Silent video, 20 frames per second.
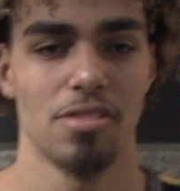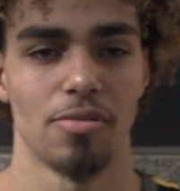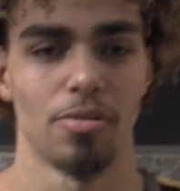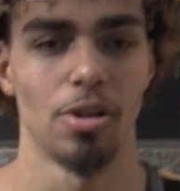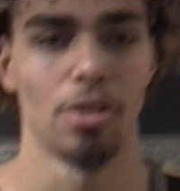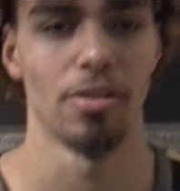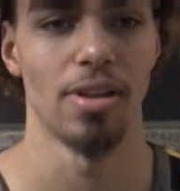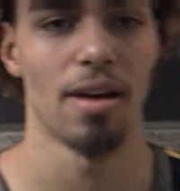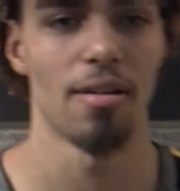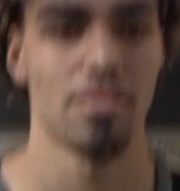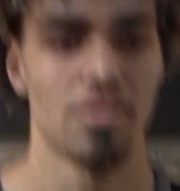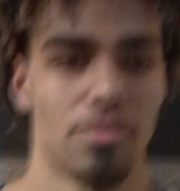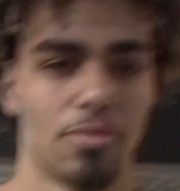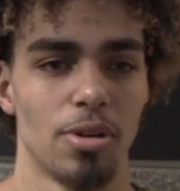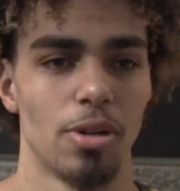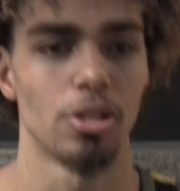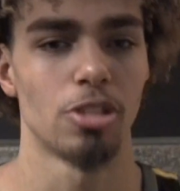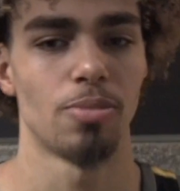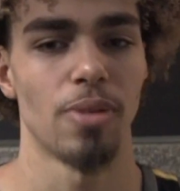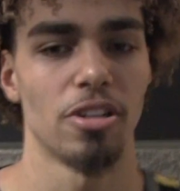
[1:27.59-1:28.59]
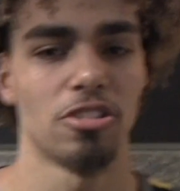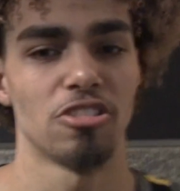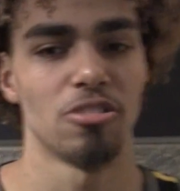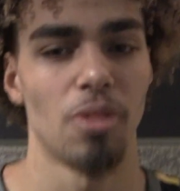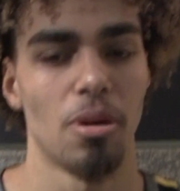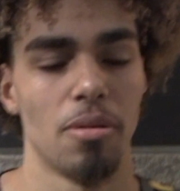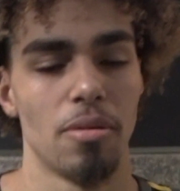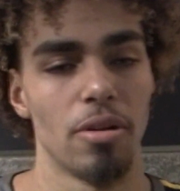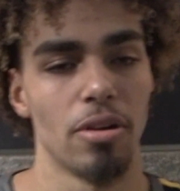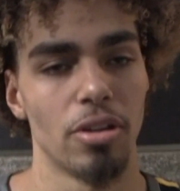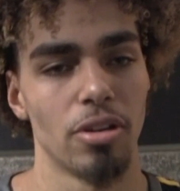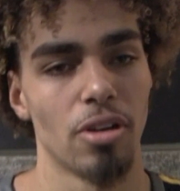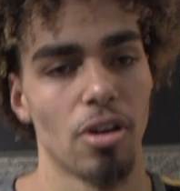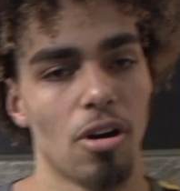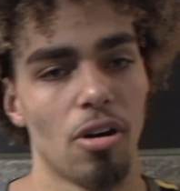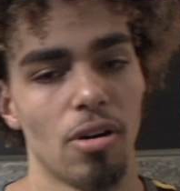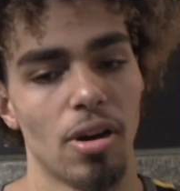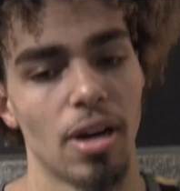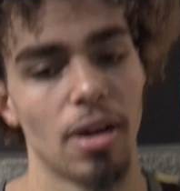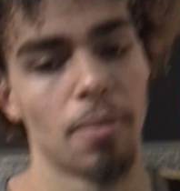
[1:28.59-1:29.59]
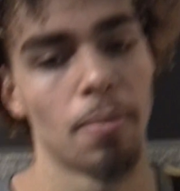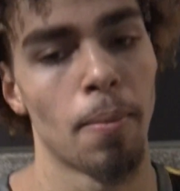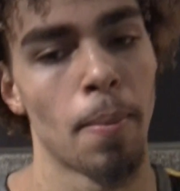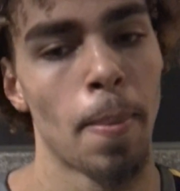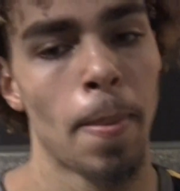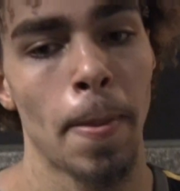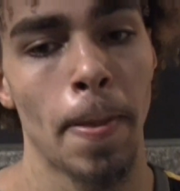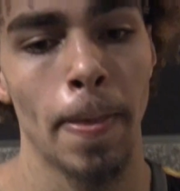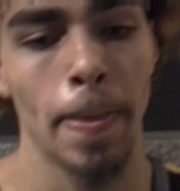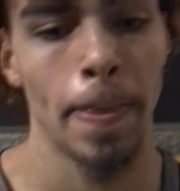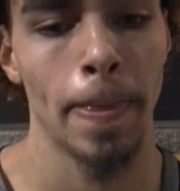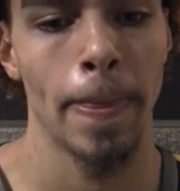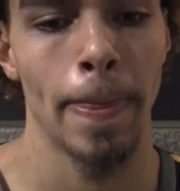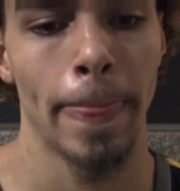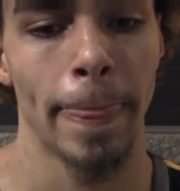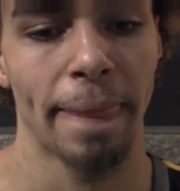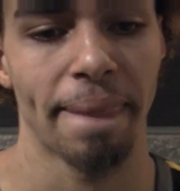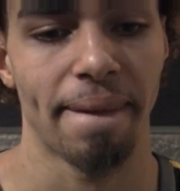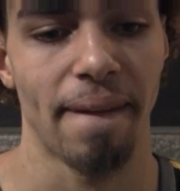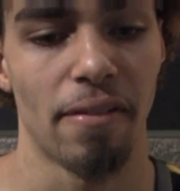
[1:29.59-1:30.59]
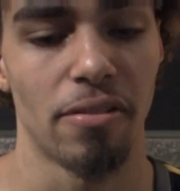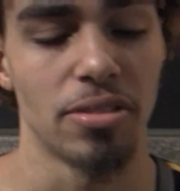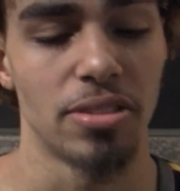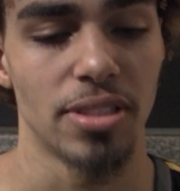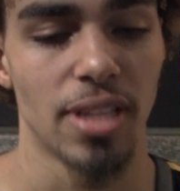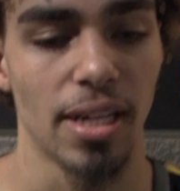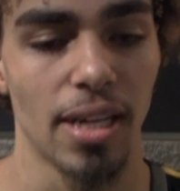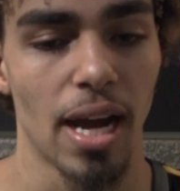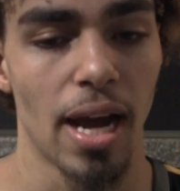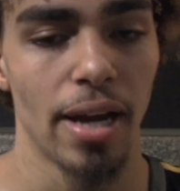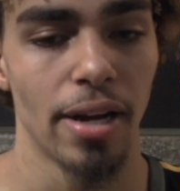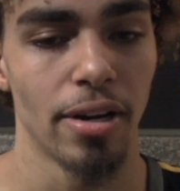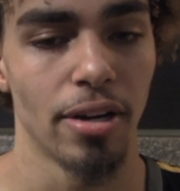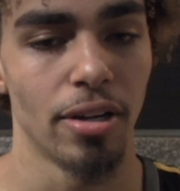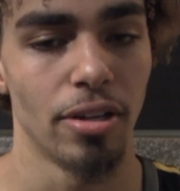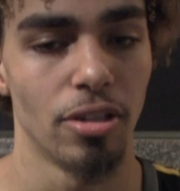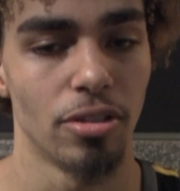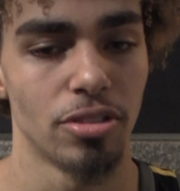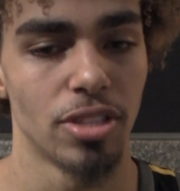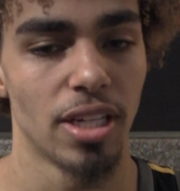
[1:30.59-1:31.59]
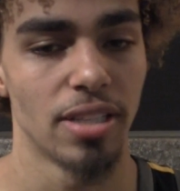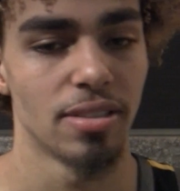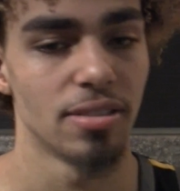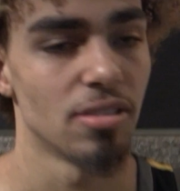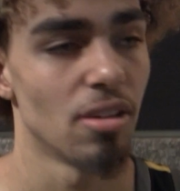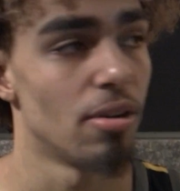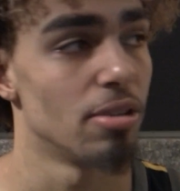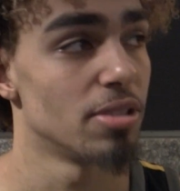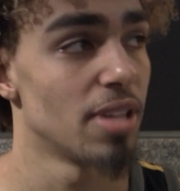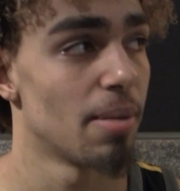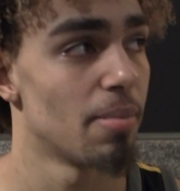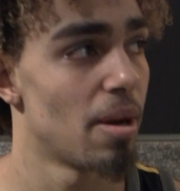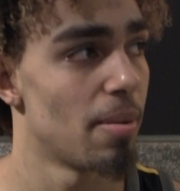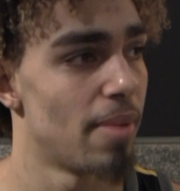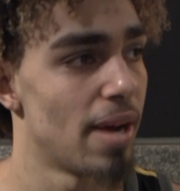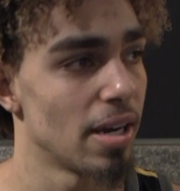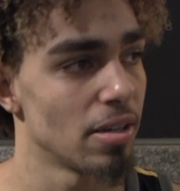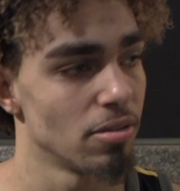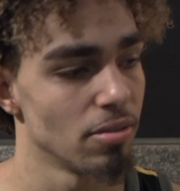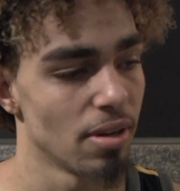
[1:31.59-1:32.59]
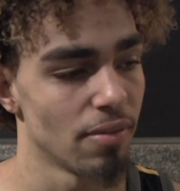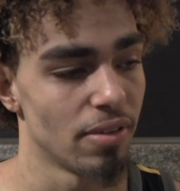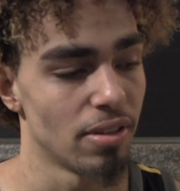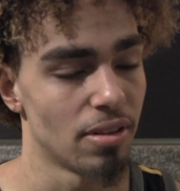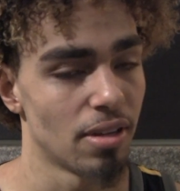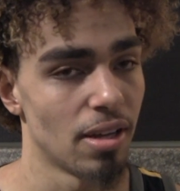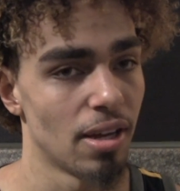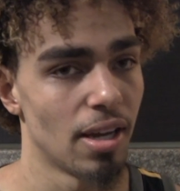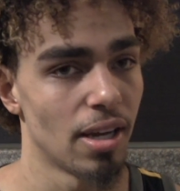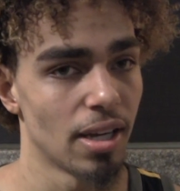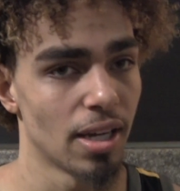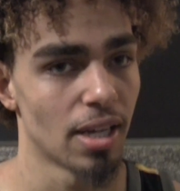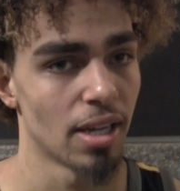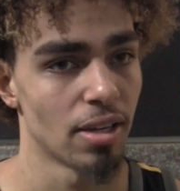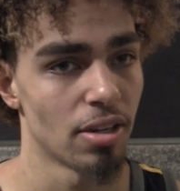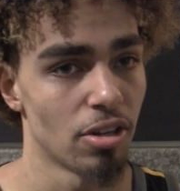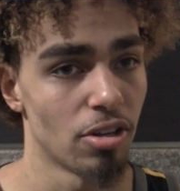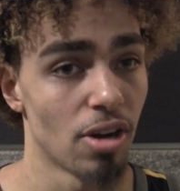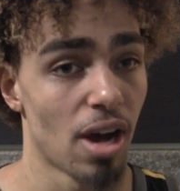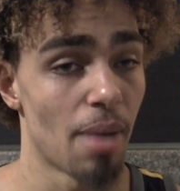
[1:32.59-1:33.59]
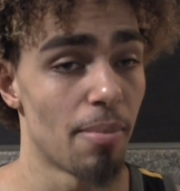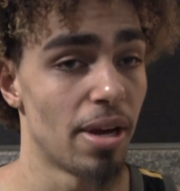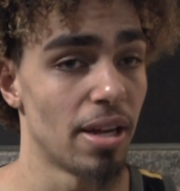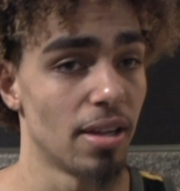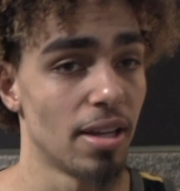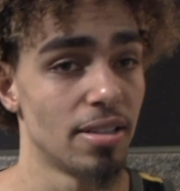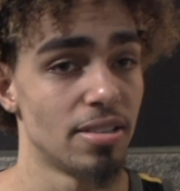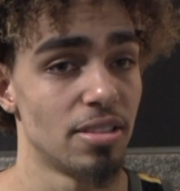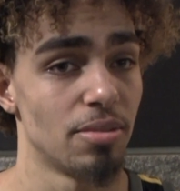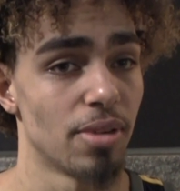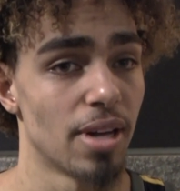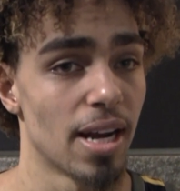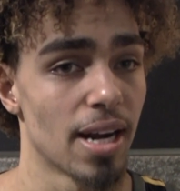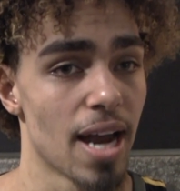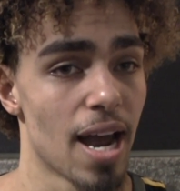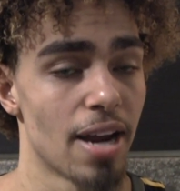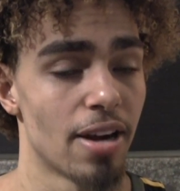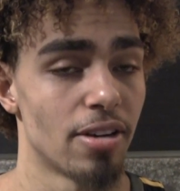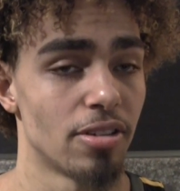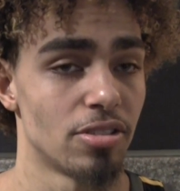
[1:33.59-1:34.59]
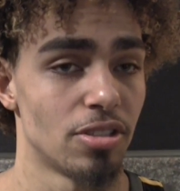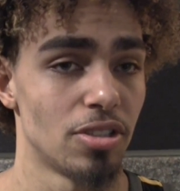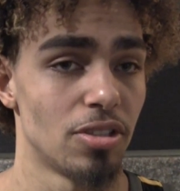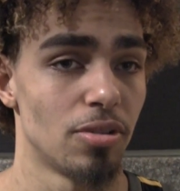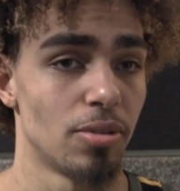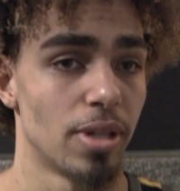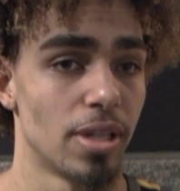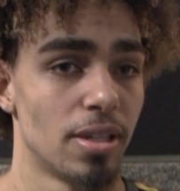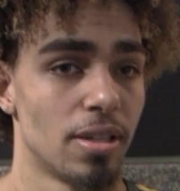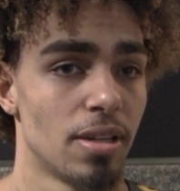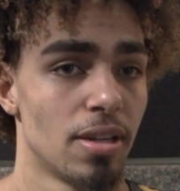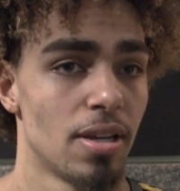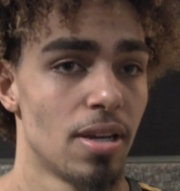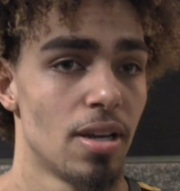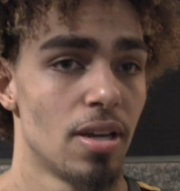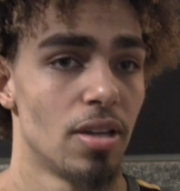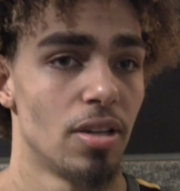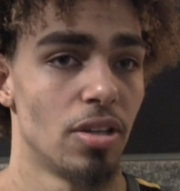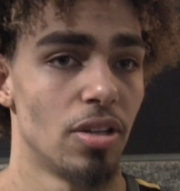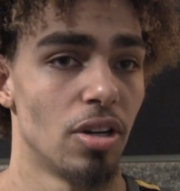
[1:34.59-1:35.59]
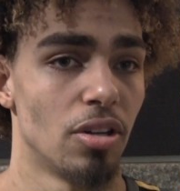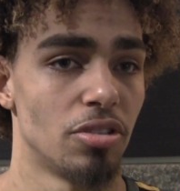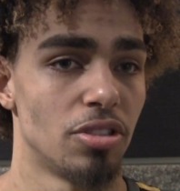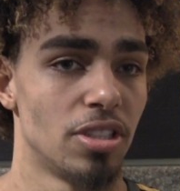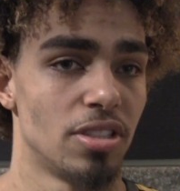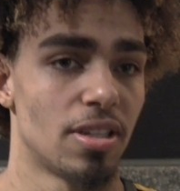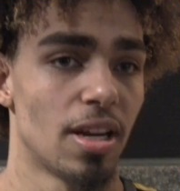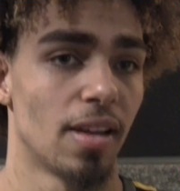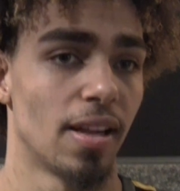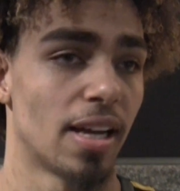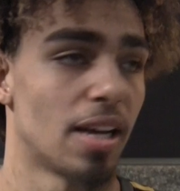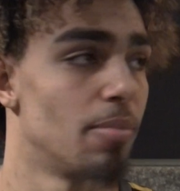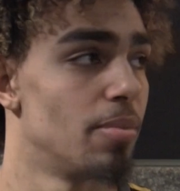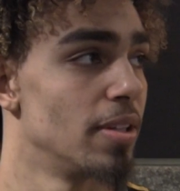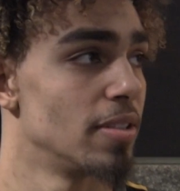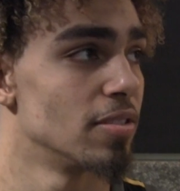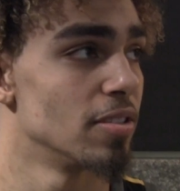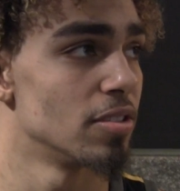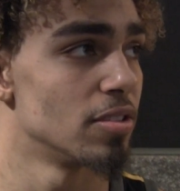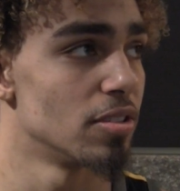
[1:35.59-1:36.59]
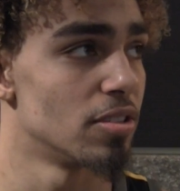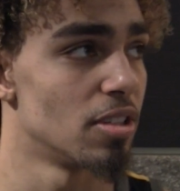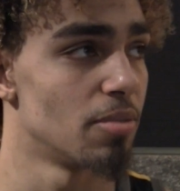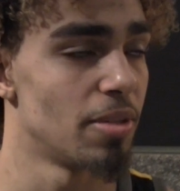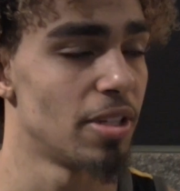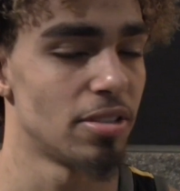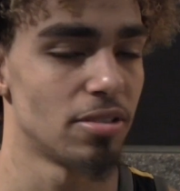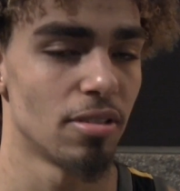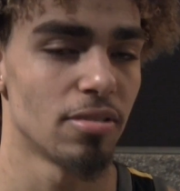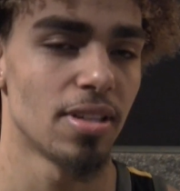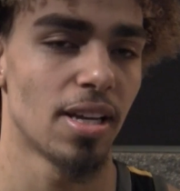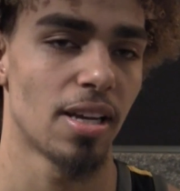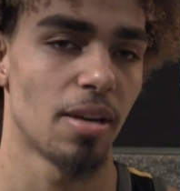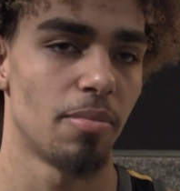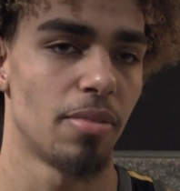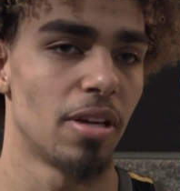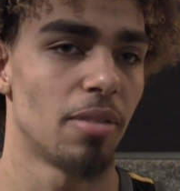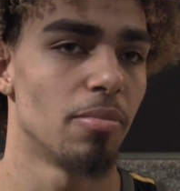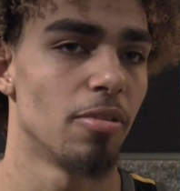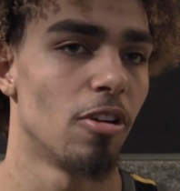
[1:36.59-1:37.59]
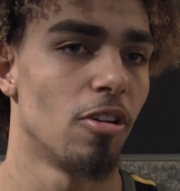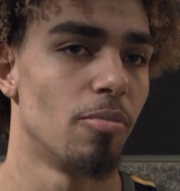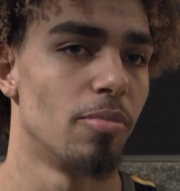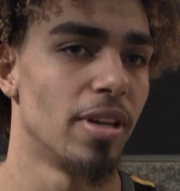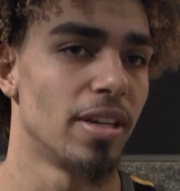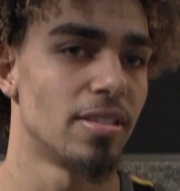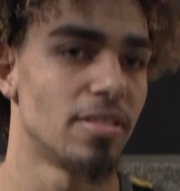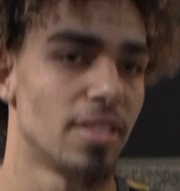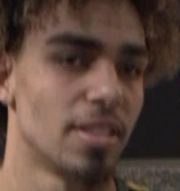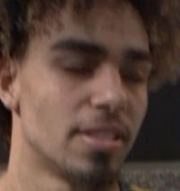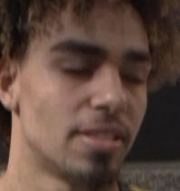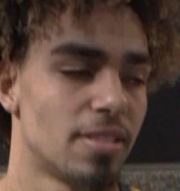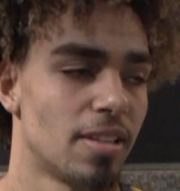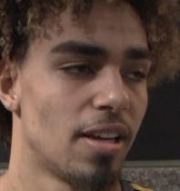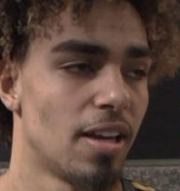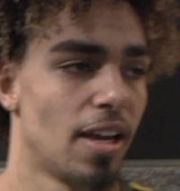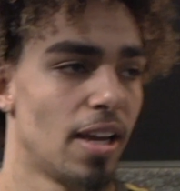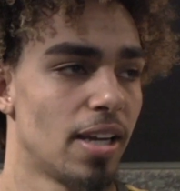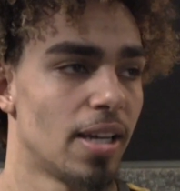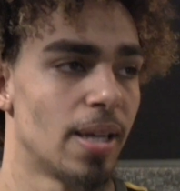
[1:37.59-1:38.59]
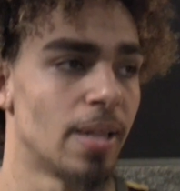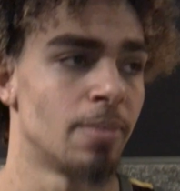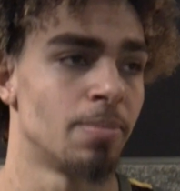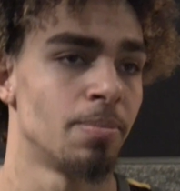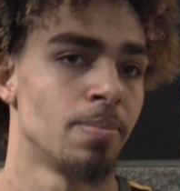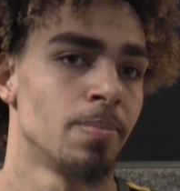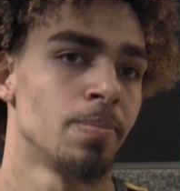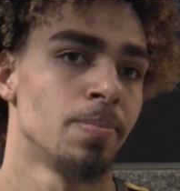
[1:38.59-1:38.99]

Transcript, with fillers: a real that was a real special moment. You know. Um, ever since I got here, you know, Chase has always had my back through everything, and you know, I met Lindsay when I got here too, and you know, she's kind of like a big sister to me, so it's like a big bro, big sis thing, and